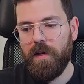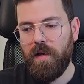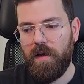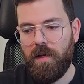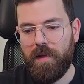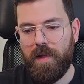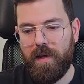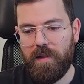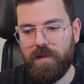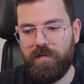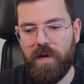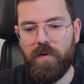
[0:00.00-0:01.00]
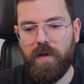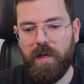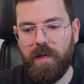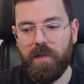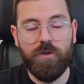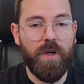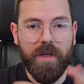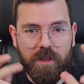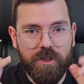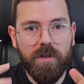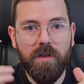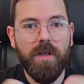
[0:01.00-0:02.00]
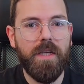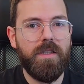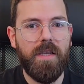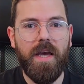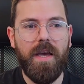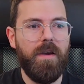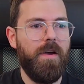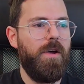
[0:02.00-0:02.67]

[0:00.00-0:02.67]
that is very traditional, let's say,